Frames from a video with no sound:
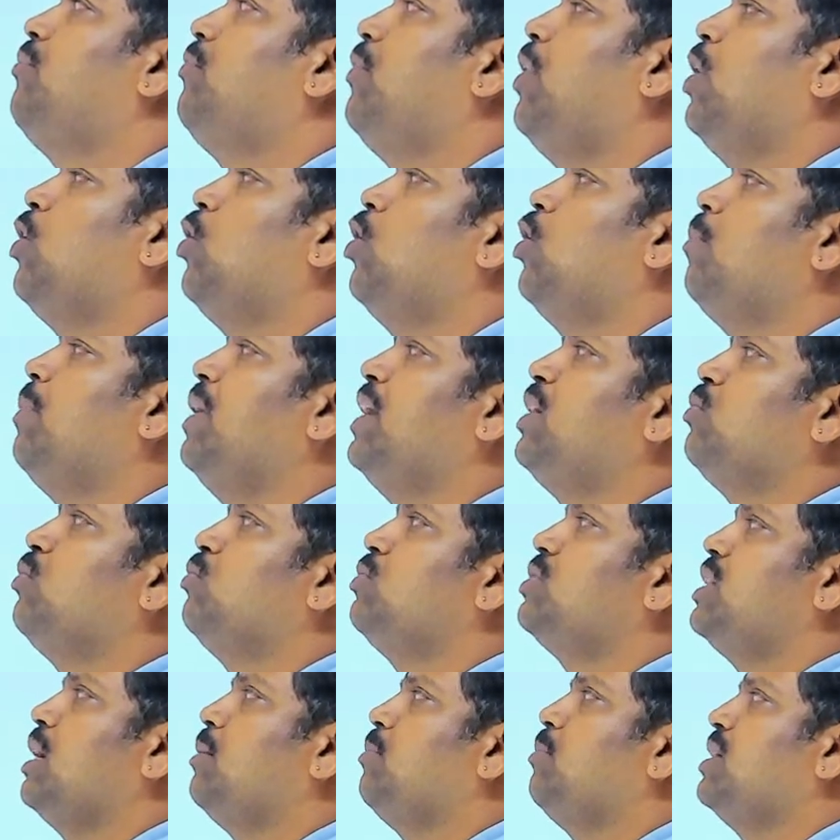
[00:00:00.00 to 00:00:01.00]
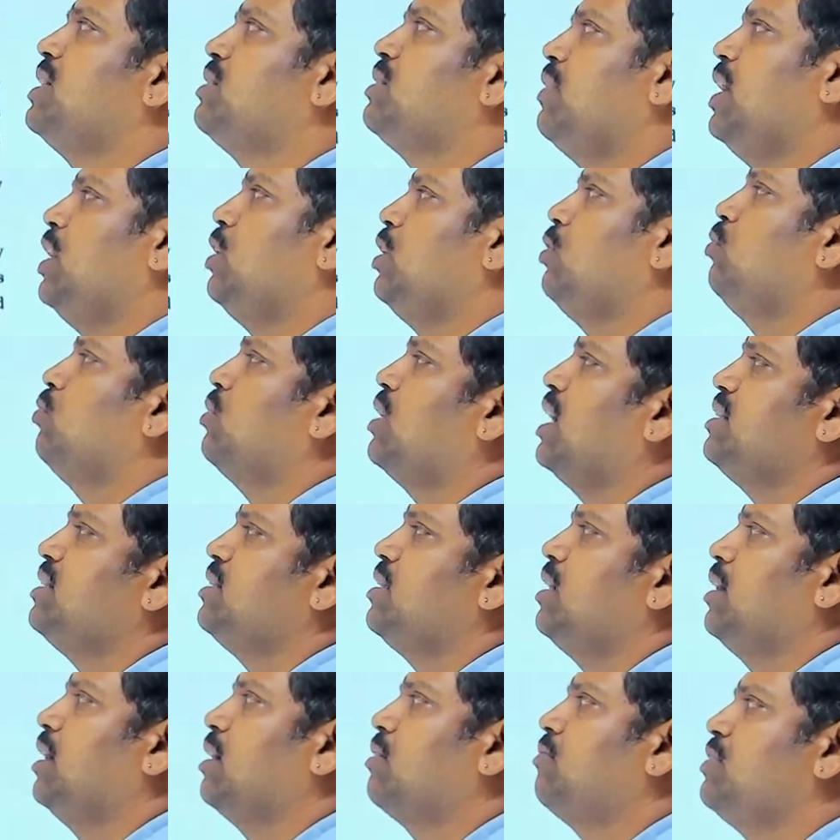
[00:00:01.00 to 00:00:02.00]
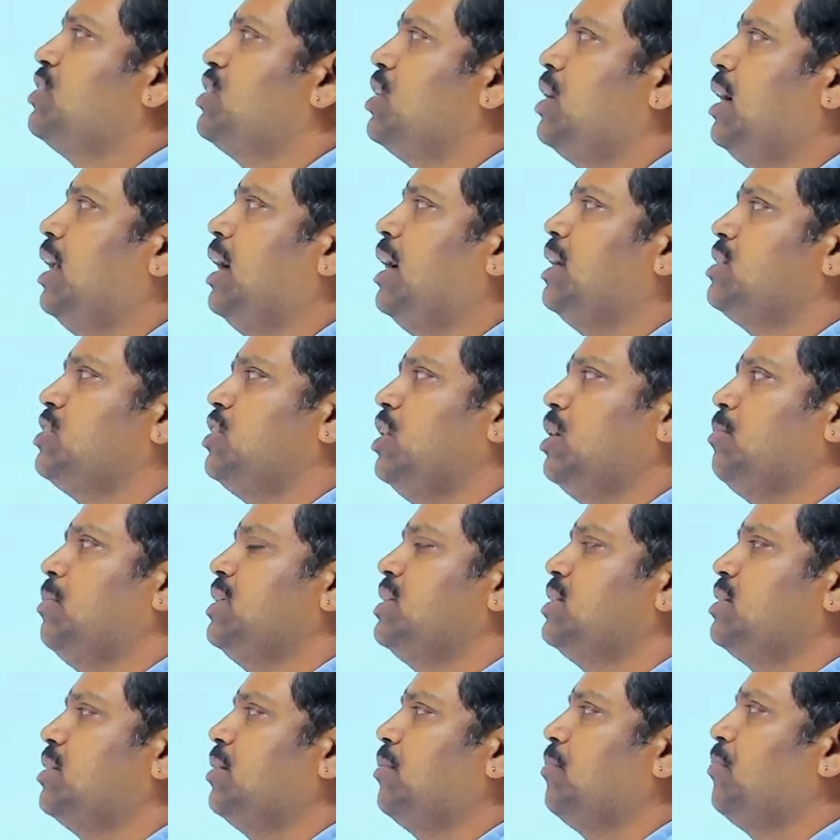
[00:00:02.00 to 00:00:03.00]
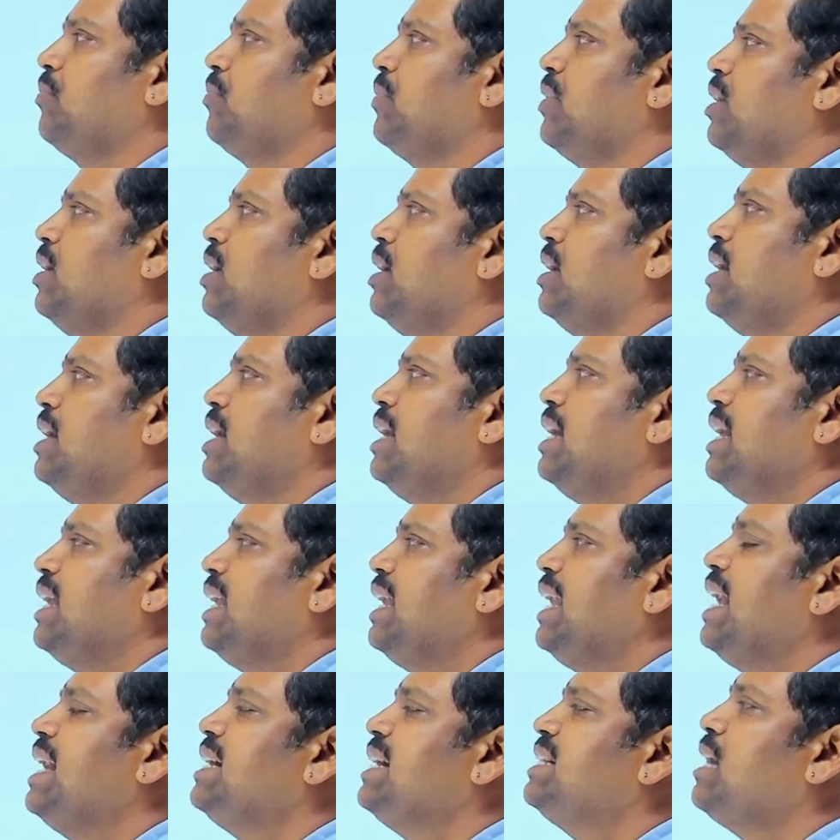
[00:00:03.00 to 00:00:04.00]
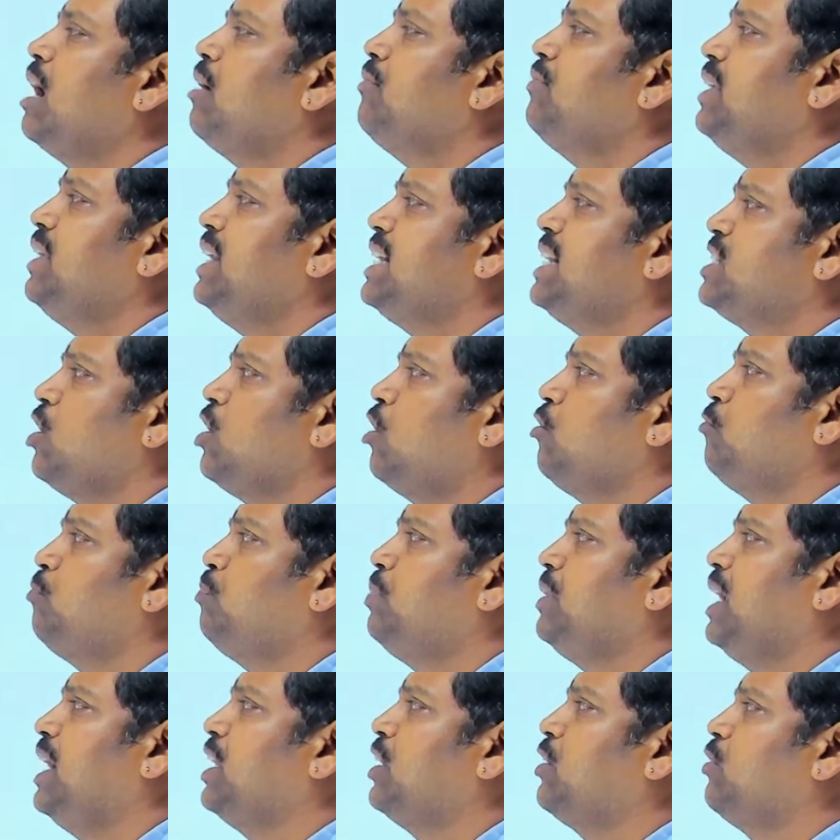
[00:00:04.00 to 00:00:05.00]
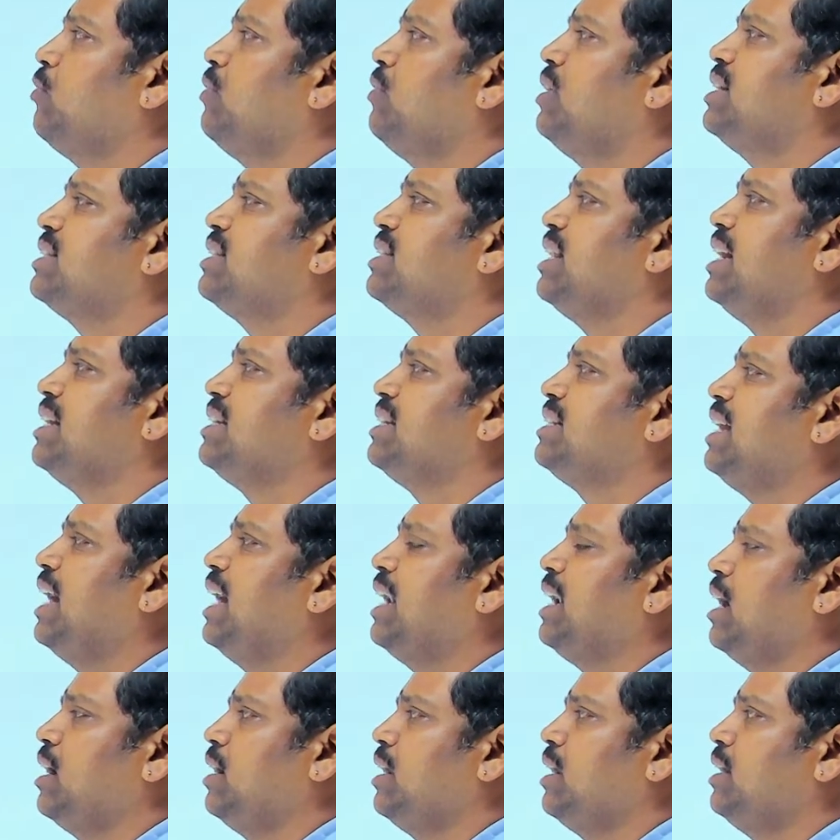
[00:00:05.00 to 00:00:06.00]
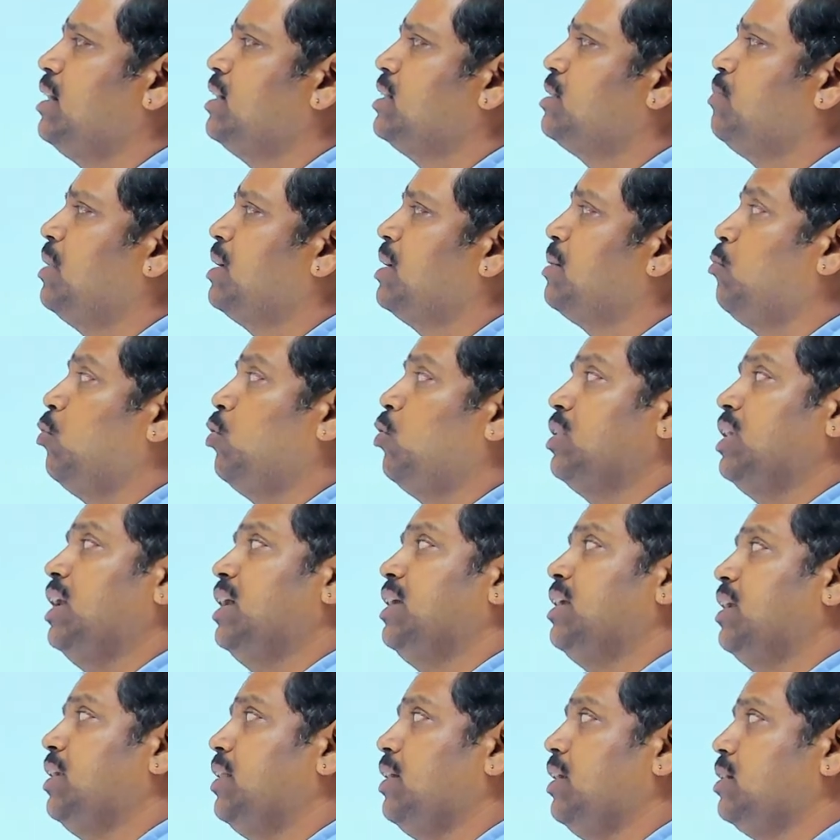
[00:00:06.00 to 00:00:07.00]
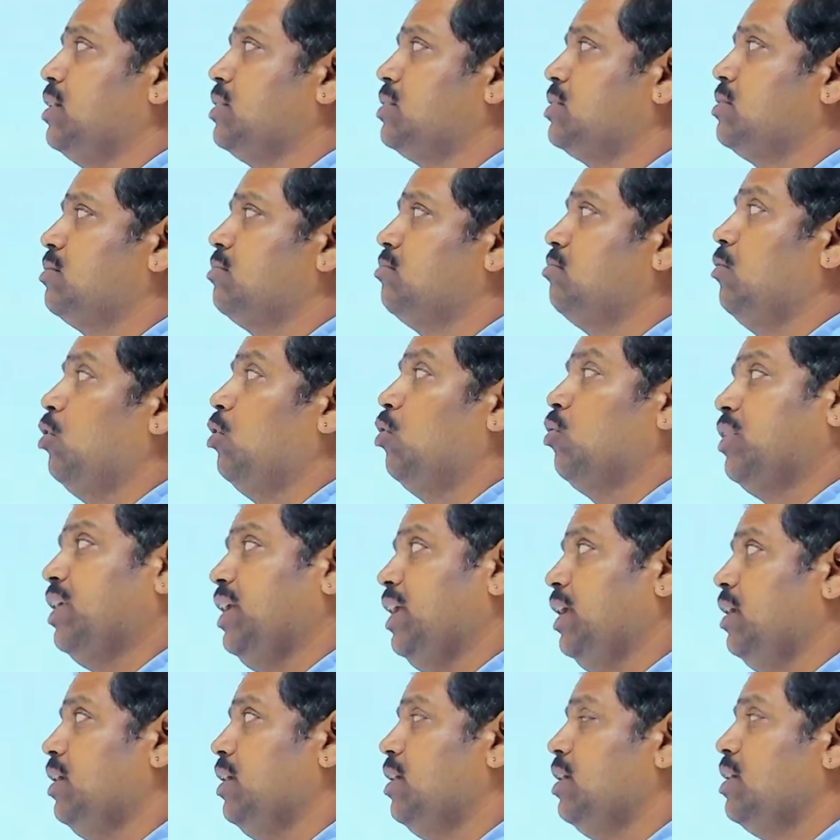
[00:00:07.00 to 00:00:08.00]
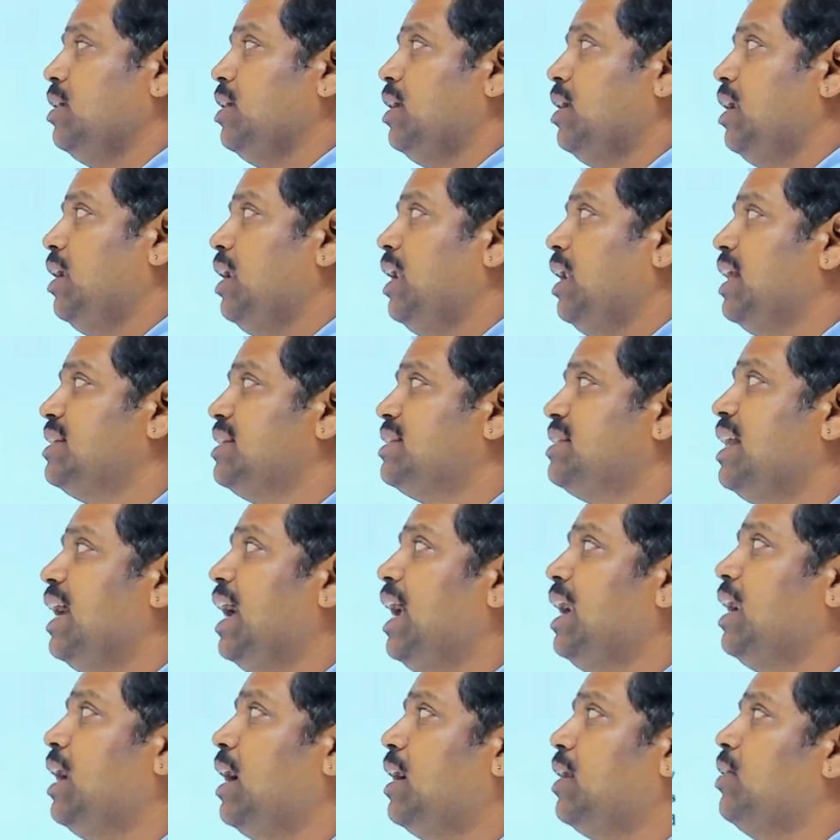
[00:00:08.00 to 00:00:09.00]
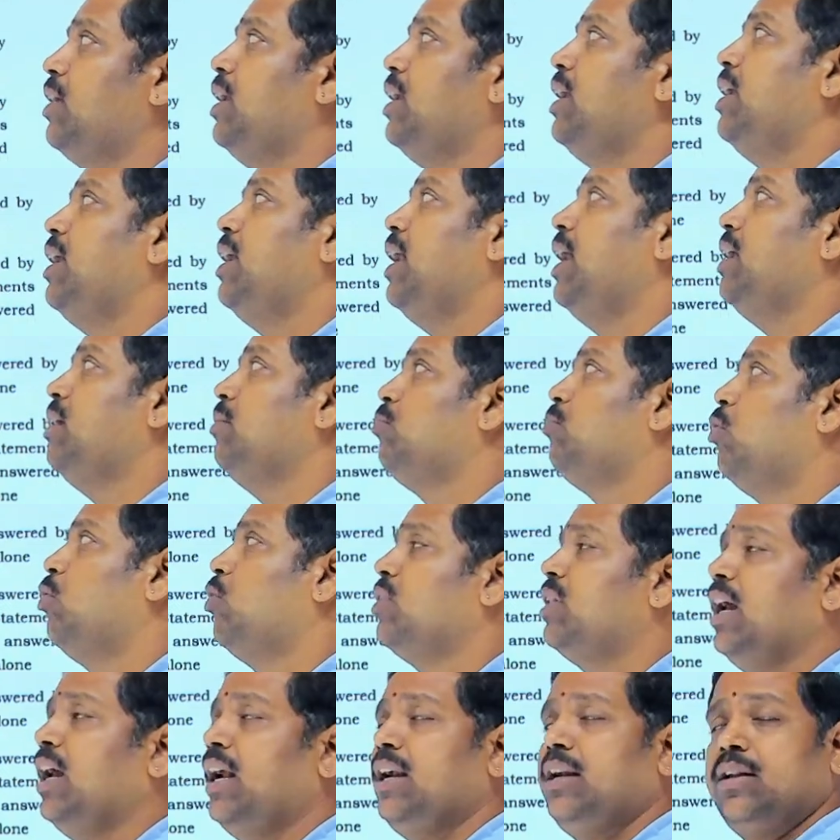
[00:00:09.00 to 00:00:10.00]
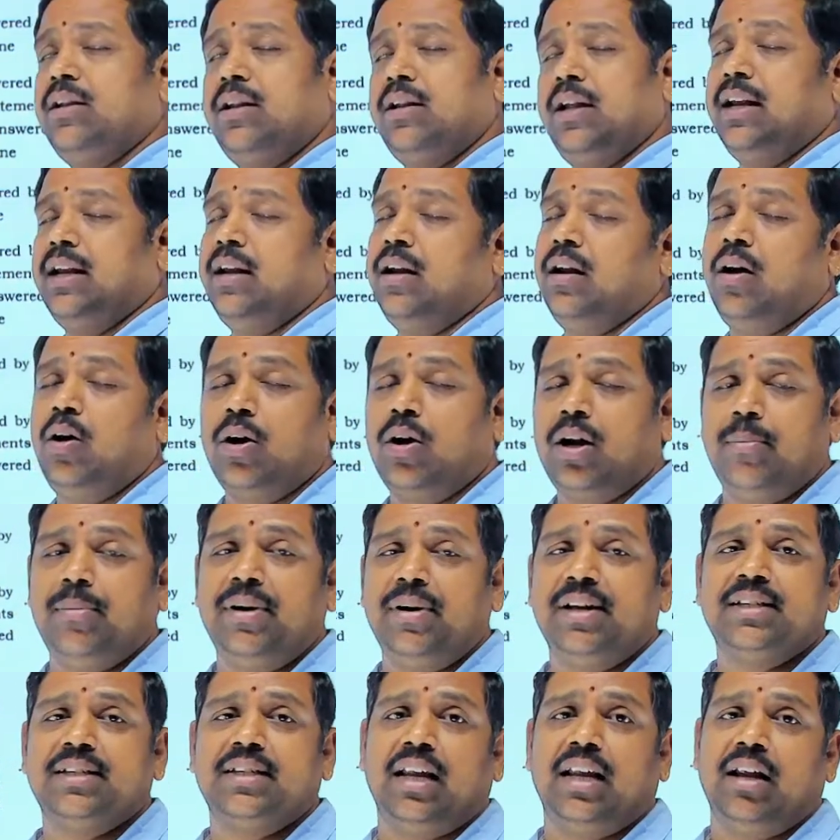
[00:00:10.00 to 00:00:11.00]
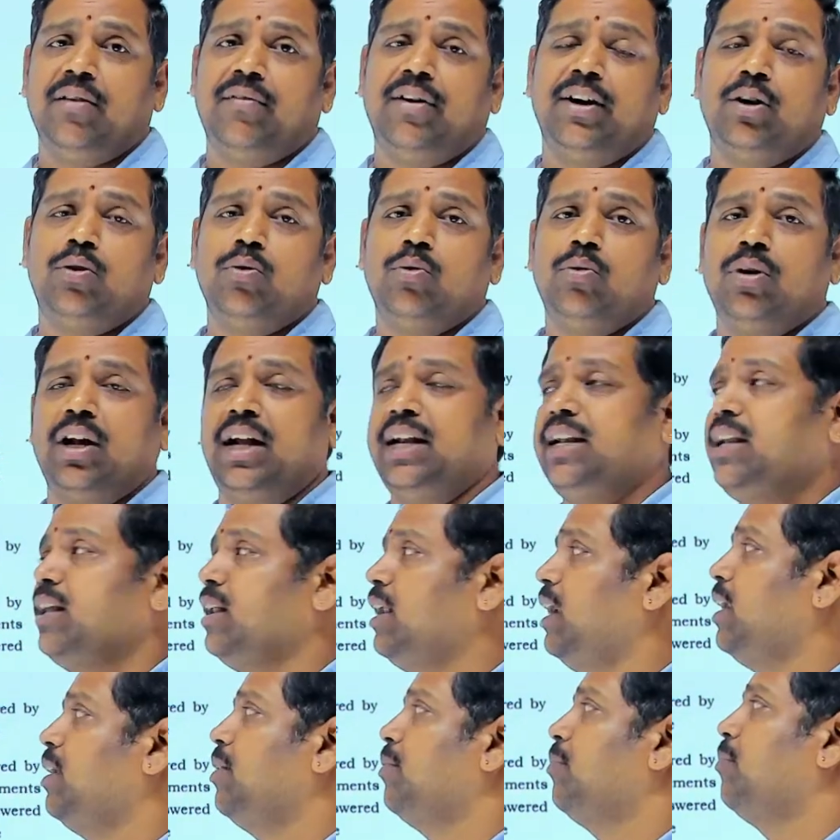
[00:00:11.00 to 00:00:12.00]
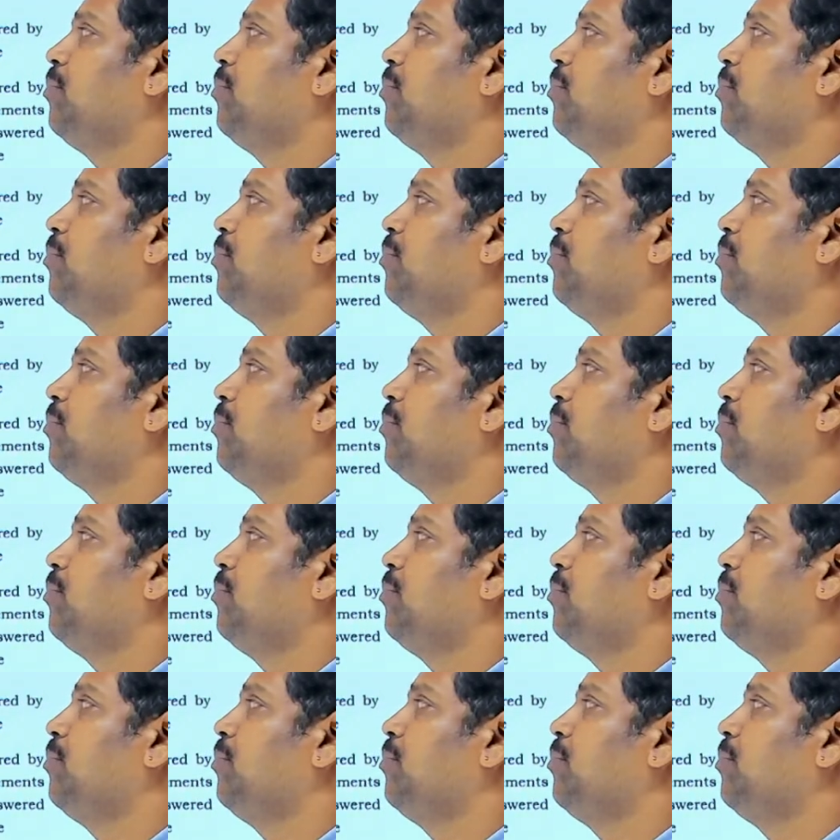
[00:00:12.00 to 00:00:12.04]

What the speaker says: by two statements 1 and 2. Consider the question and ask statements. Age of each of P and Q is less than 100 years but more than 10 years. Okay, less than 100 and more than 10. Okay, means 11 to 99.